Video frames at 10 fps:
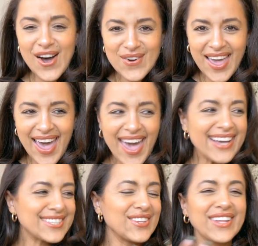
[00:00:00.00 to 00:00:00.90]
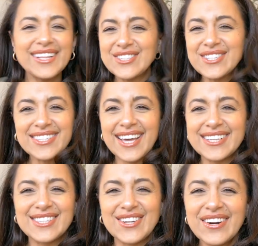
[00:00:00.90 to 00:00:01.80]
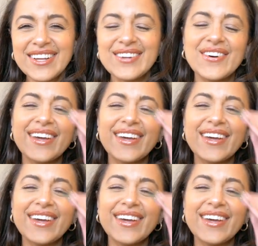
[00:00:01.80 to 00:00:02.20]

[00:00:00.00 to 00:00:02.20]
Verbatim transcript: okay so let's just get started